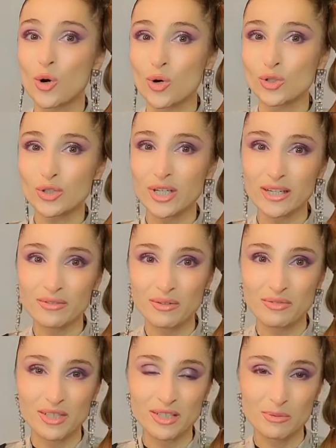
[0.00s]
Also, I have
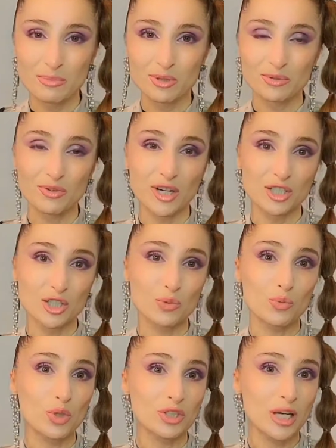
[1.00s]
a video about
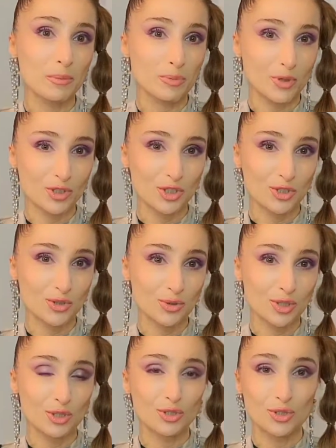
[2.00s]
fashion, what I purchased
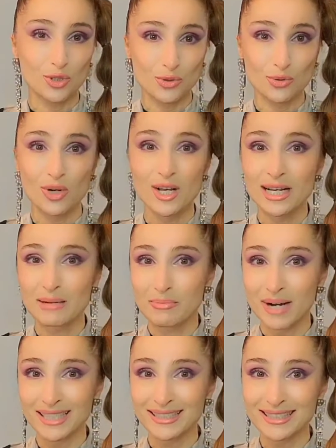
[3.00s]
during 2
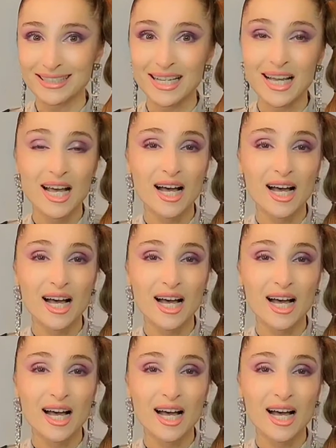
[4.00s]
months.